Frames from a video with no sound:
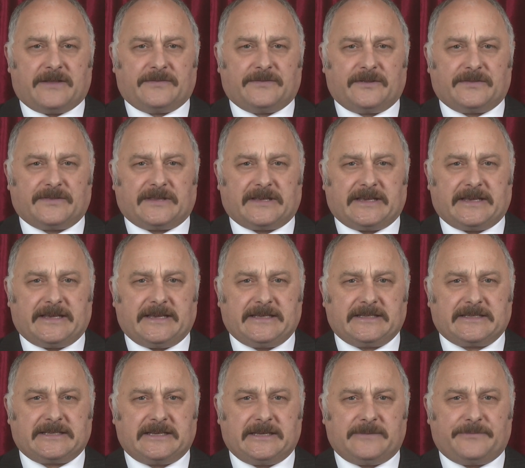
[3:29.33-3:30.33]
that the
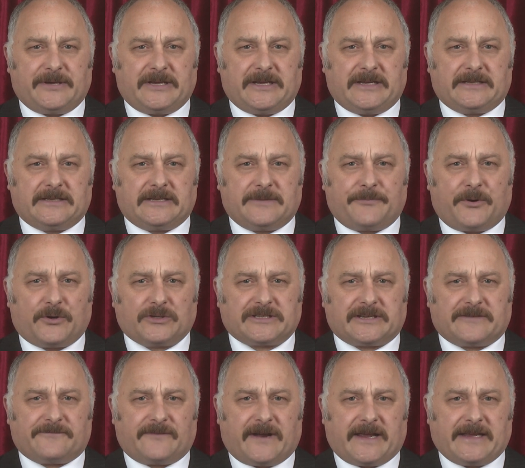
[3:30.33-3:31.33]
ECB
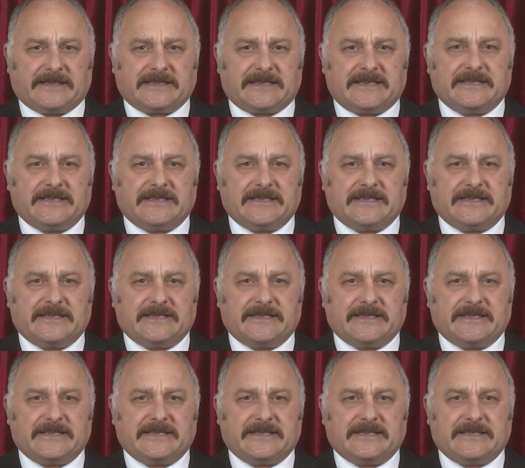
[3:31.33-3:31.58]
deposit rate